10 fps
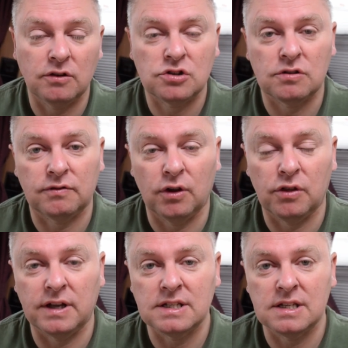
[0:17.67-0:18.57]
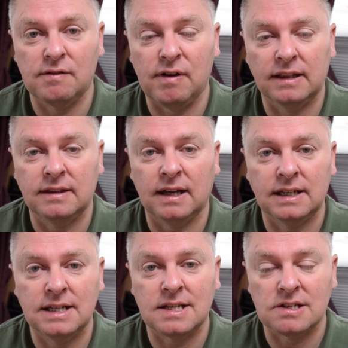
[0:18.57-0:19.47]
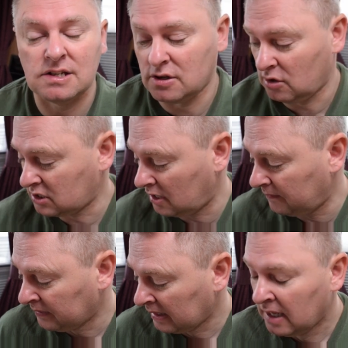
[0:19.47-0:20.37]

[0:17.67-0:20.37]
just a few things in the van that I needed to sort out.